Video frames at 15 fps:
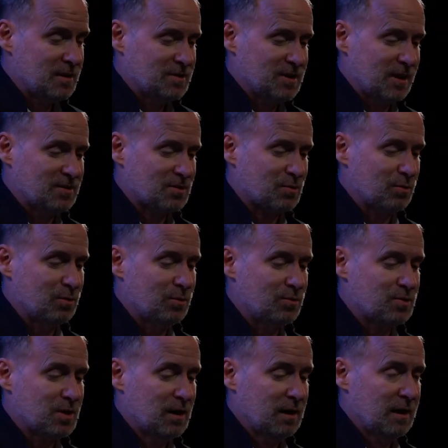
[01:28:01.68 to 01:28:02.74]
said
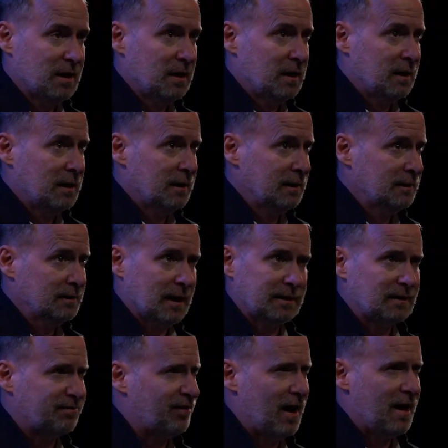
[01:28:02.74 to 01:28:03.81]
Scrooge. Not
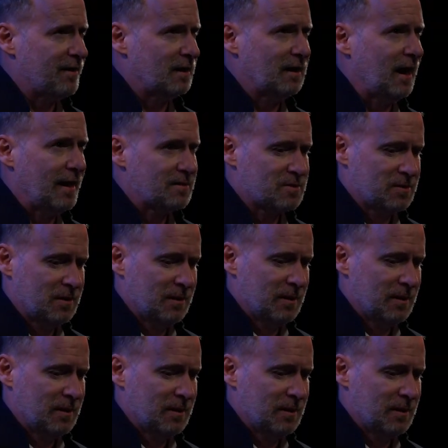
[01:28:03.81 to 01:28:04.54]
a farthing less.